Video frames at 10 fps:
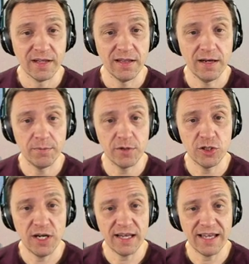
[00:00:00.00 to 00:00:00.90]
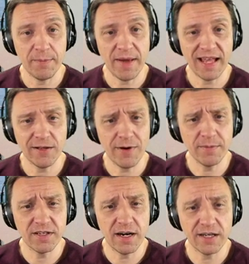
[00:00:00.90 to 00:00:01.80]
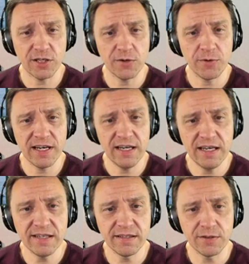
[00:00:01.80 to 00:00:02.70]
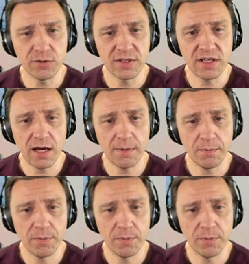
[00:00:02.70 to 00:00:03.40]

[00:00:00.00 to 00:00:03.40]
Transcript: Lumberjack. Yeah, battle rams are actually really easy to stop.